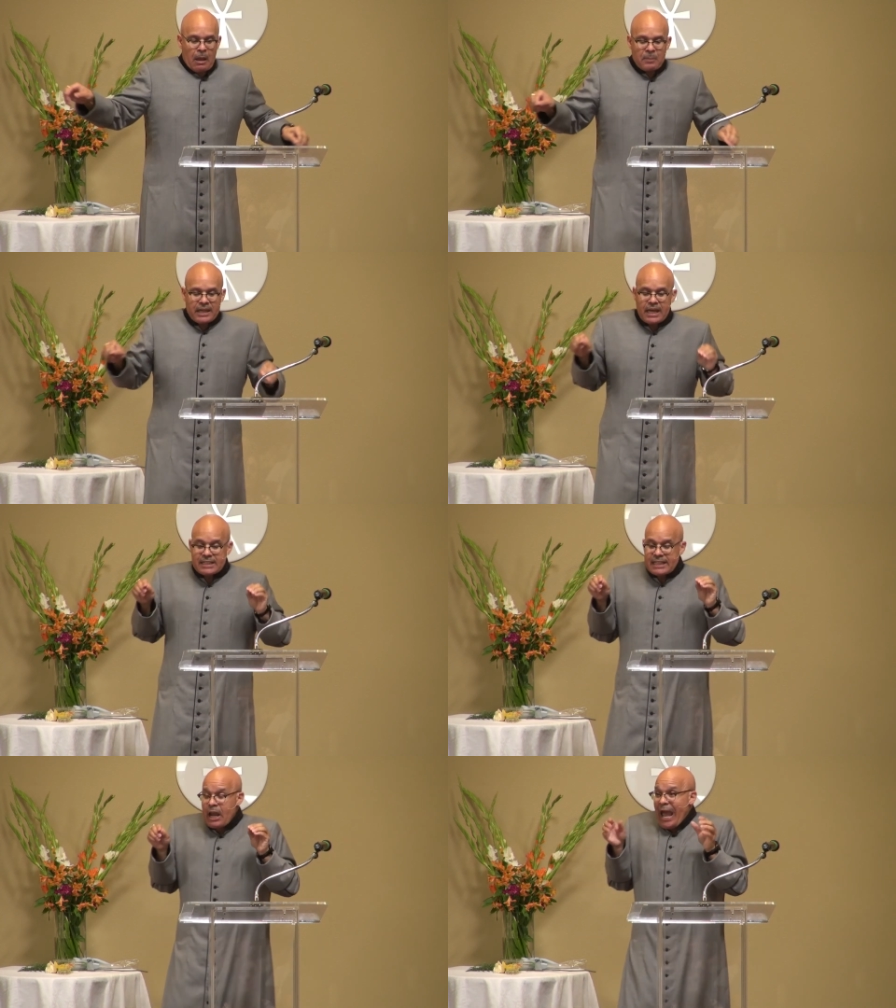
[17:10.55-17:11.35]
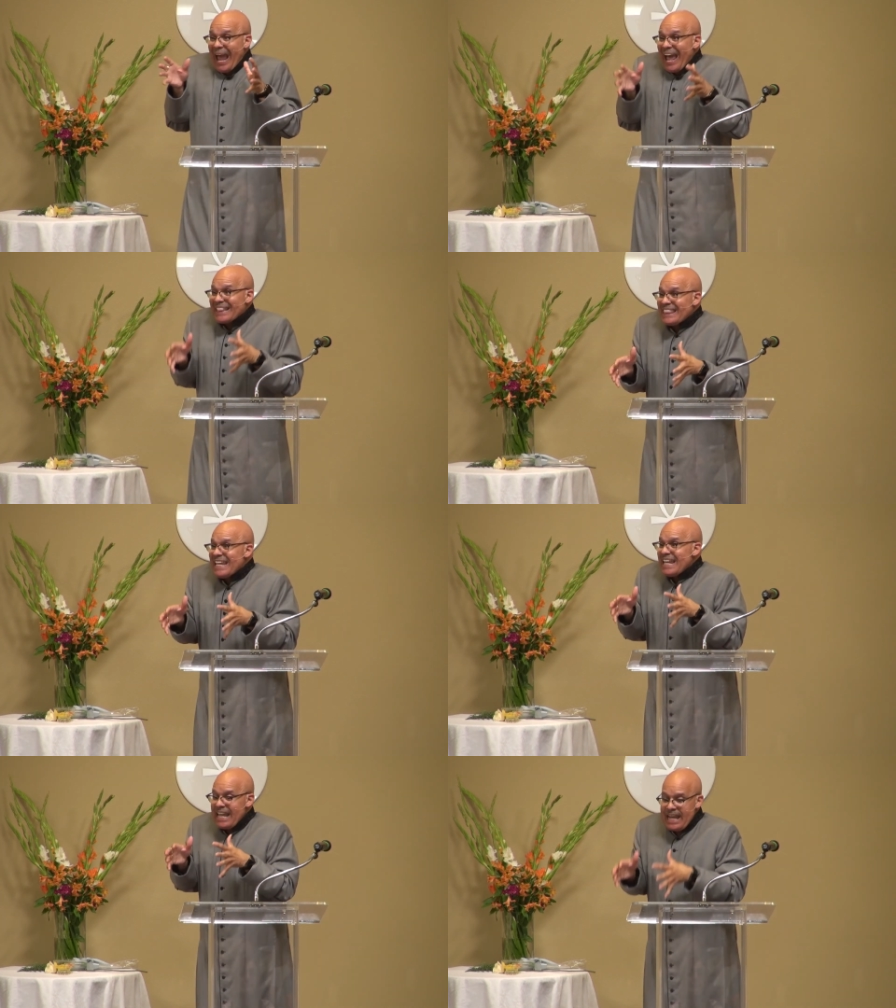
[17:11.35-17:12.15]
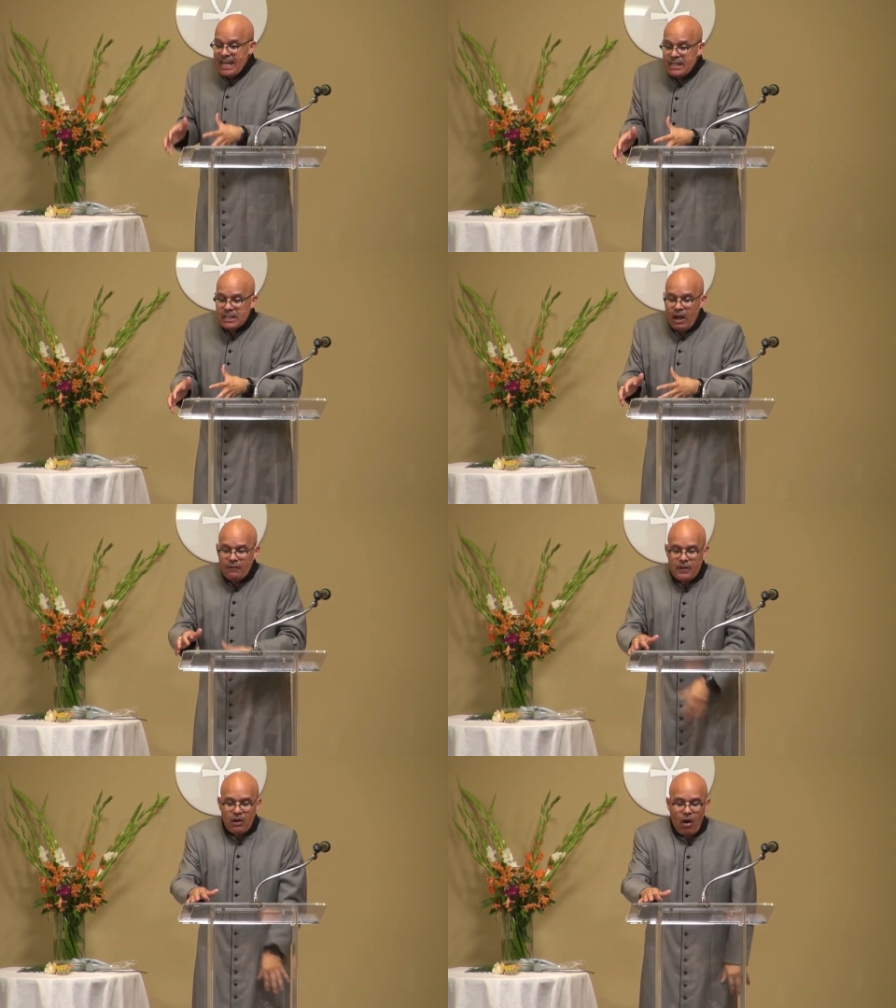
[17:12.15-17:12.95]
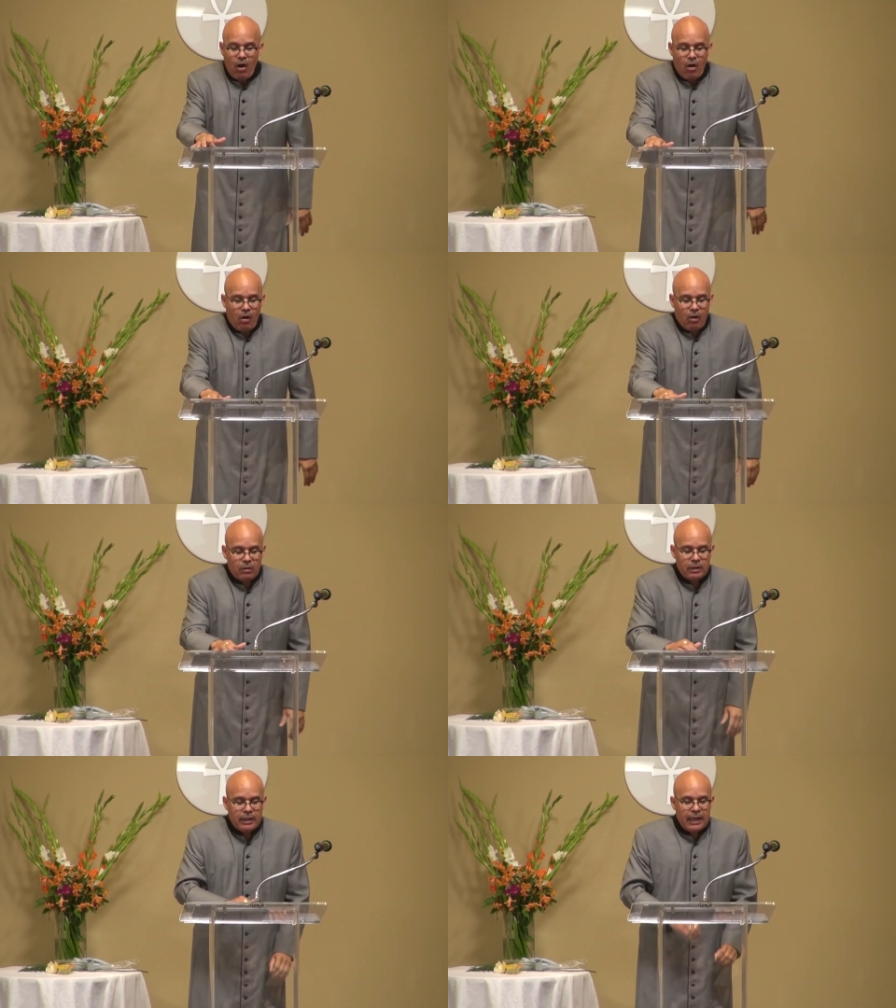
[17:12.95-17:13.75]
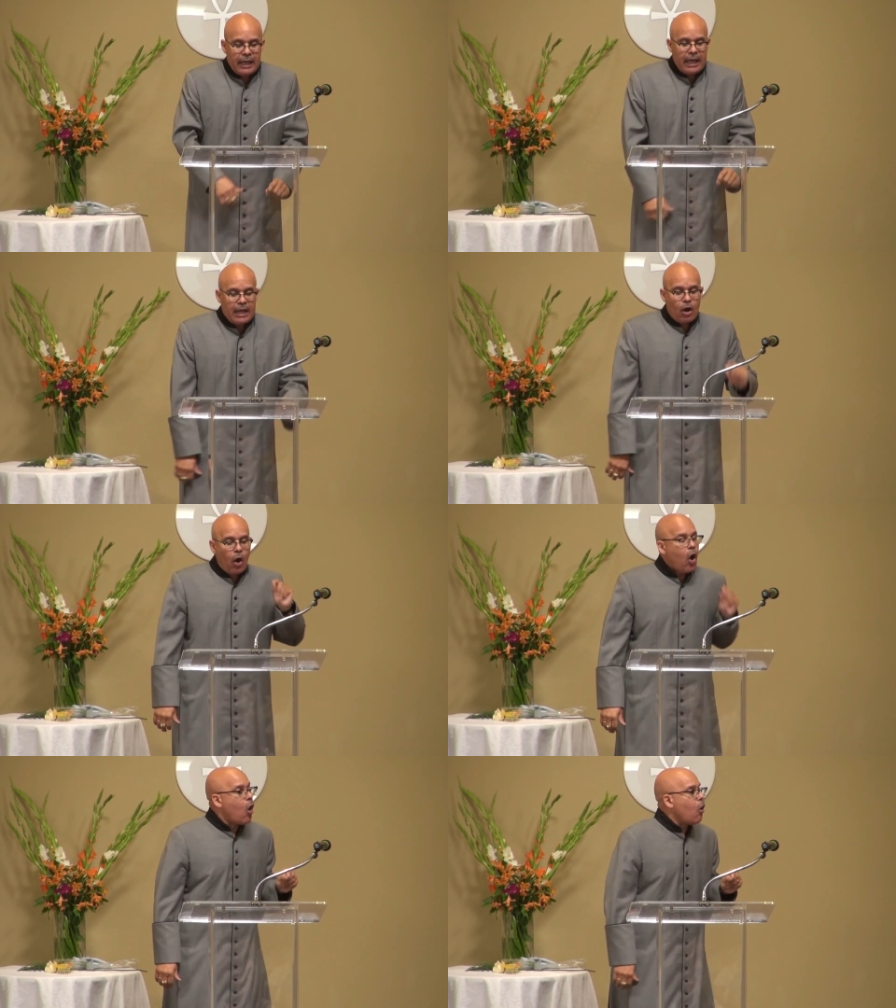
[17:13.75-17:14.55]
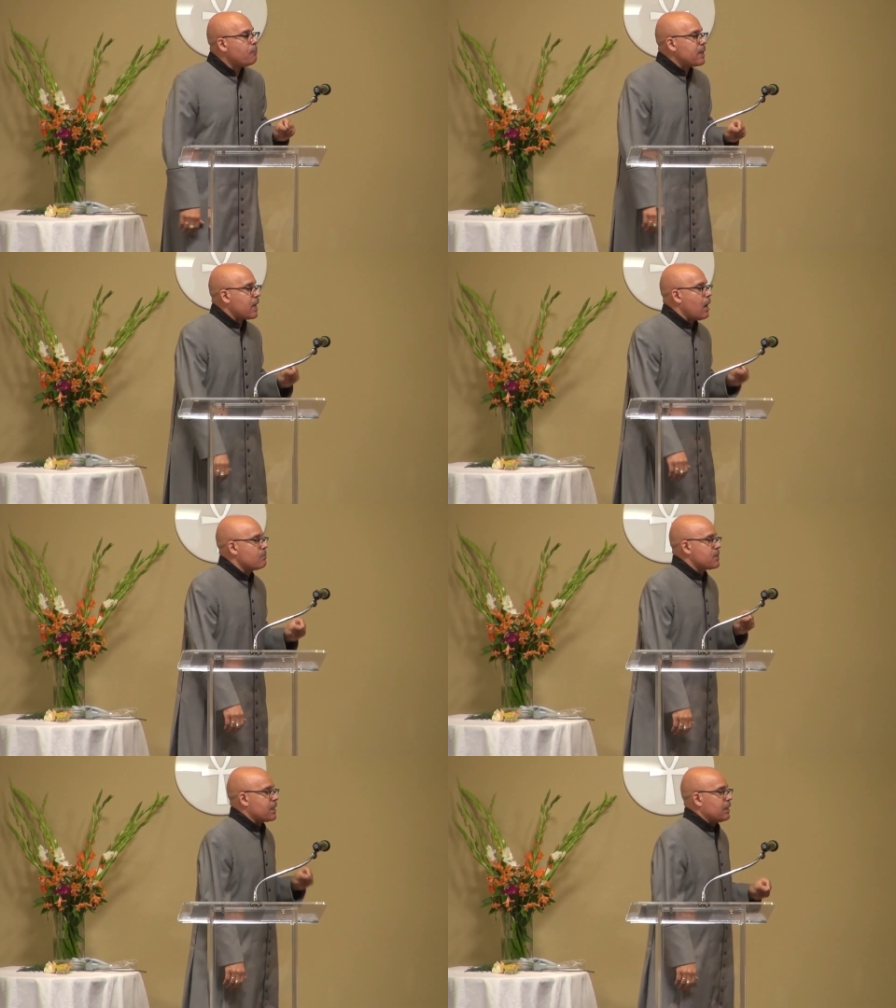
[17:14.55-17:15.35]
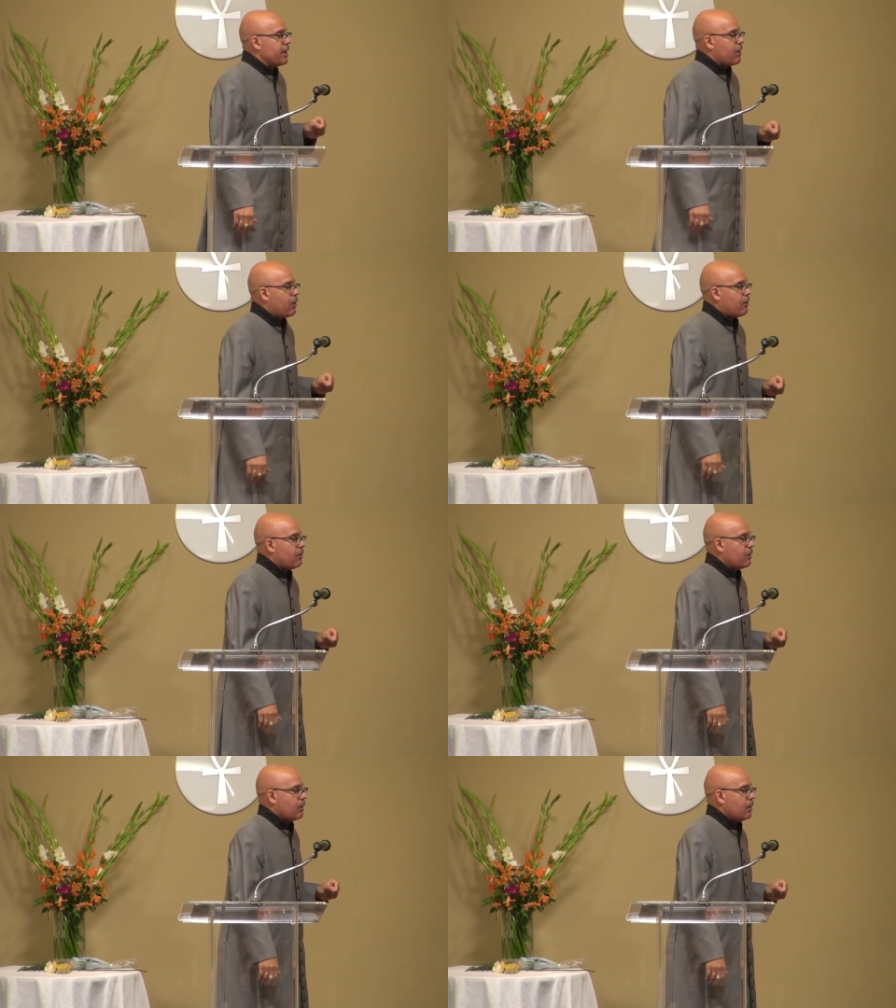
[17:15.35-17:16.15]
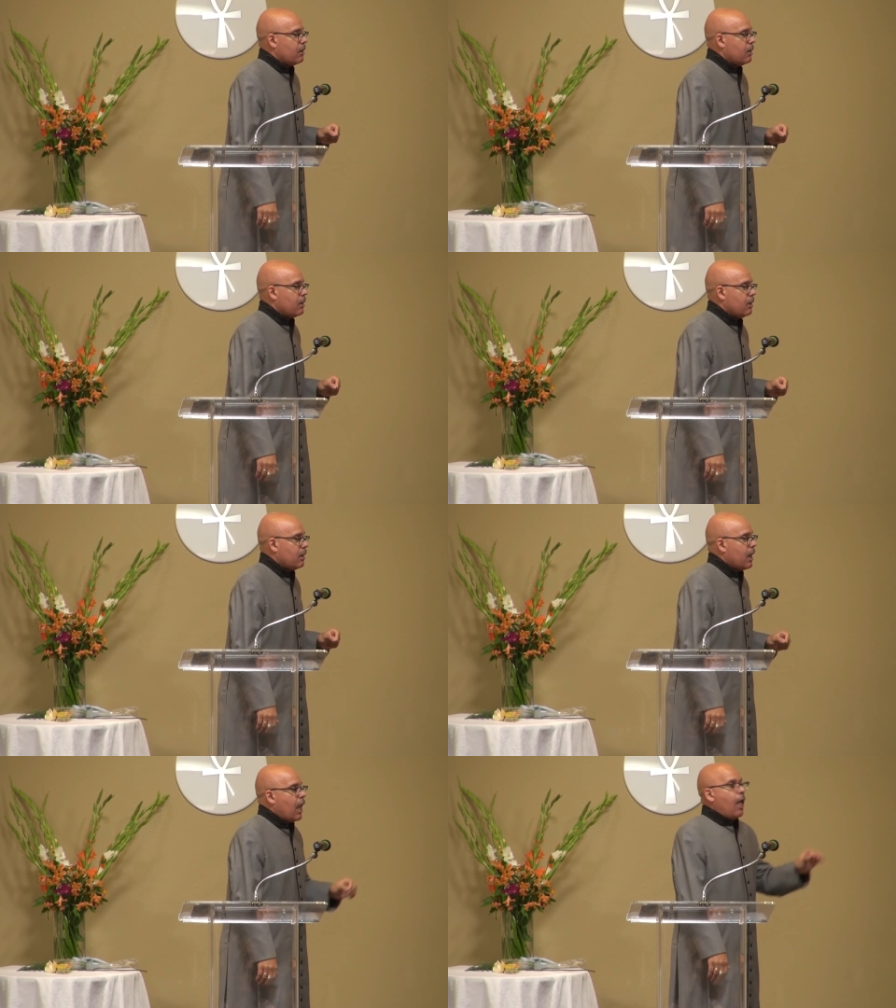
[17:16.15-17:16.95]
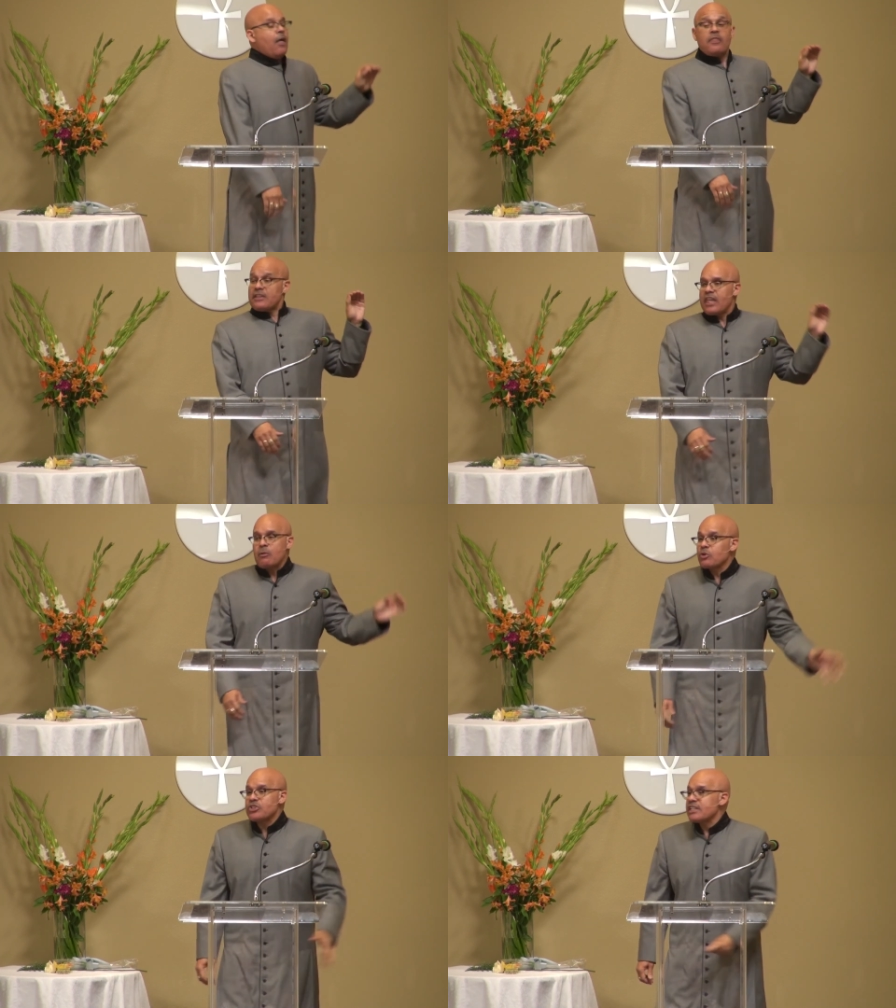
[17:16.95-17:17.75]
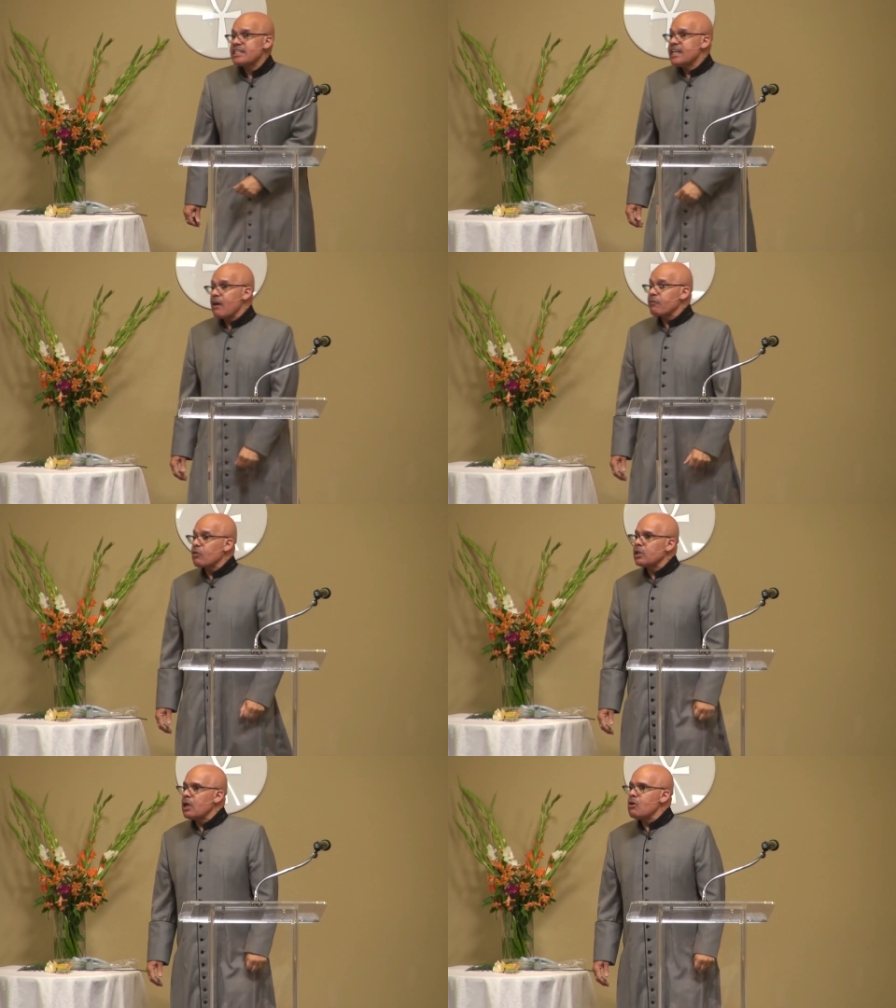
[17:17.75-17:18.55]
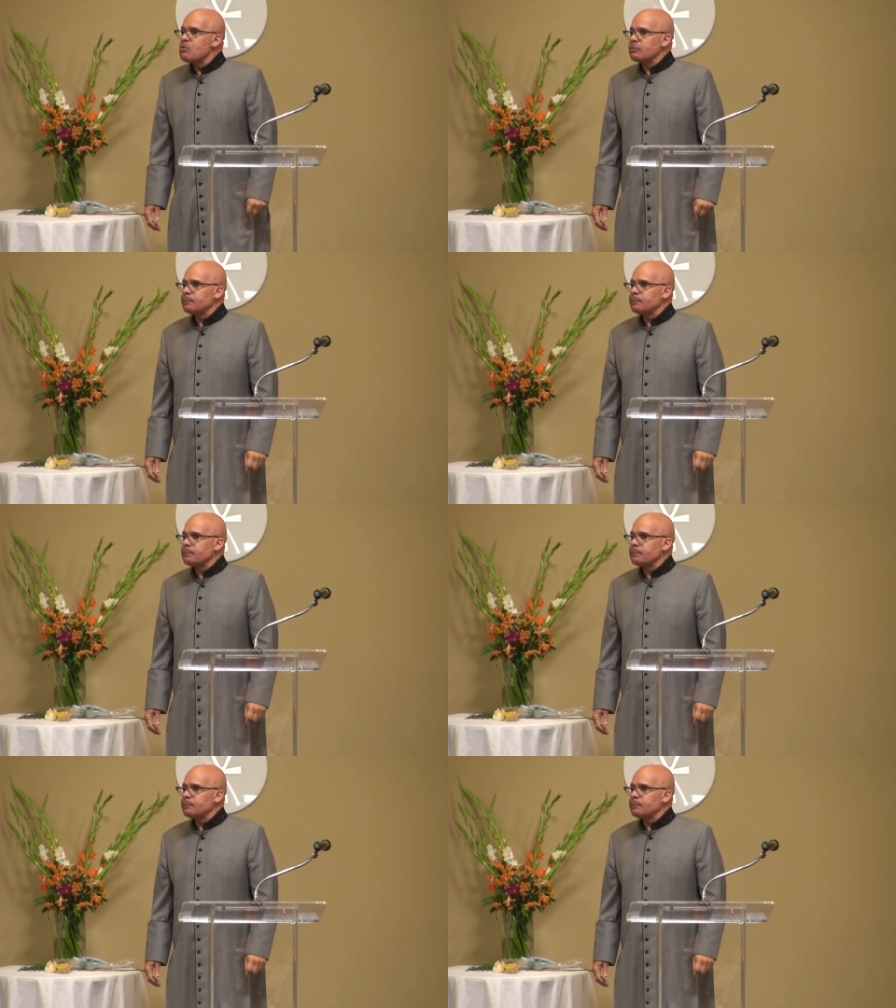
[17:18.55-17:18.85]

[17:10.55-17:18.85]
Because at the end of it all becomes clear that they were just never alone.